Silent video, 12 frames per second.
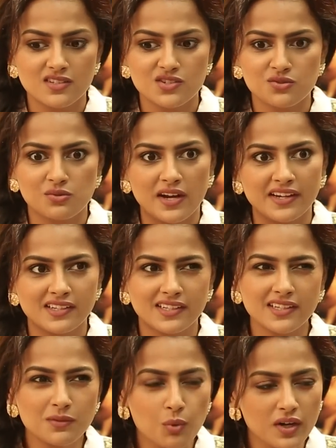So I
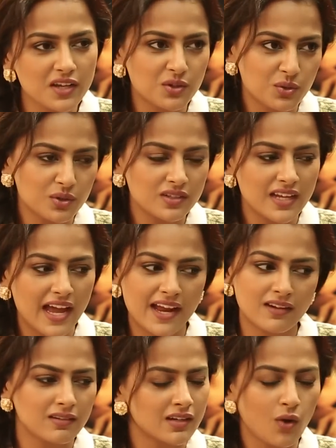did what I could
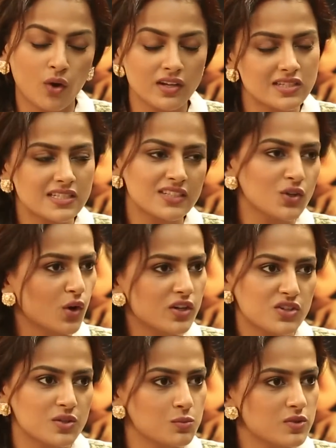and honestly the
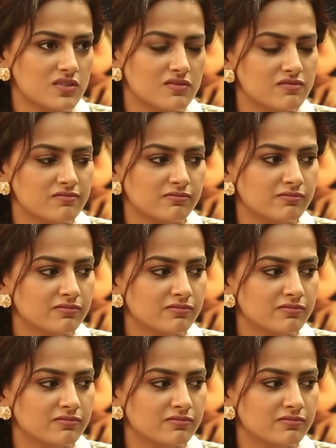audition was,